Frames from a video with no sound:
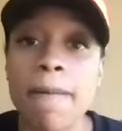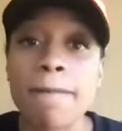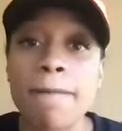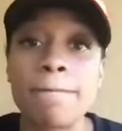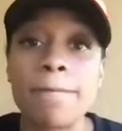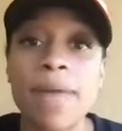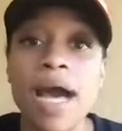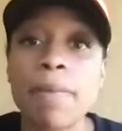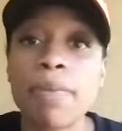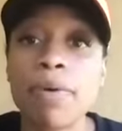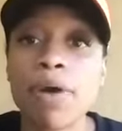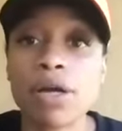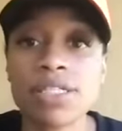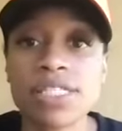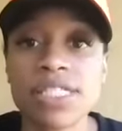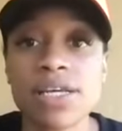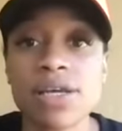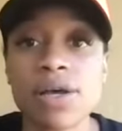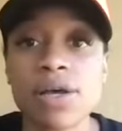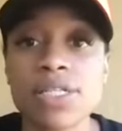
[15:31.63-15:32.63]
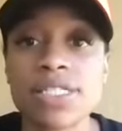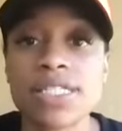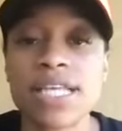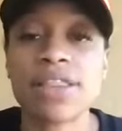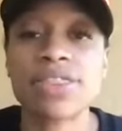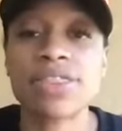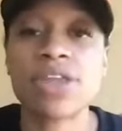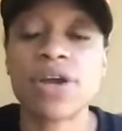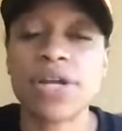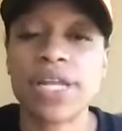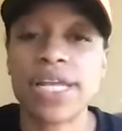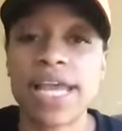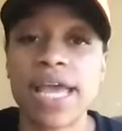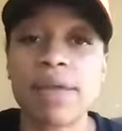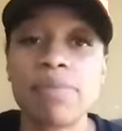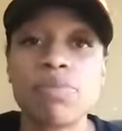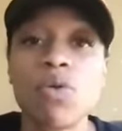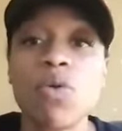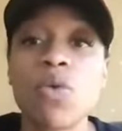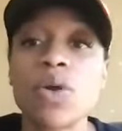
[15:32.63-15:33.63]
My protein goes at
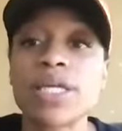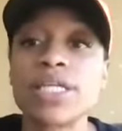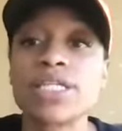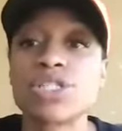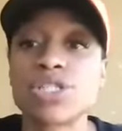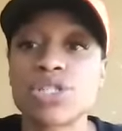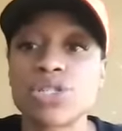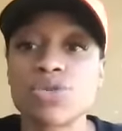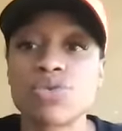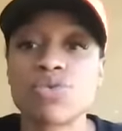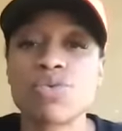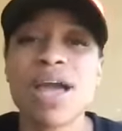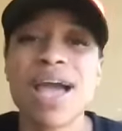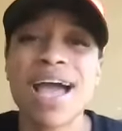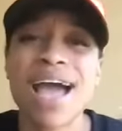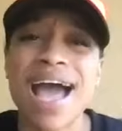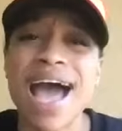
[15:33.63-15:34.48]
38.2.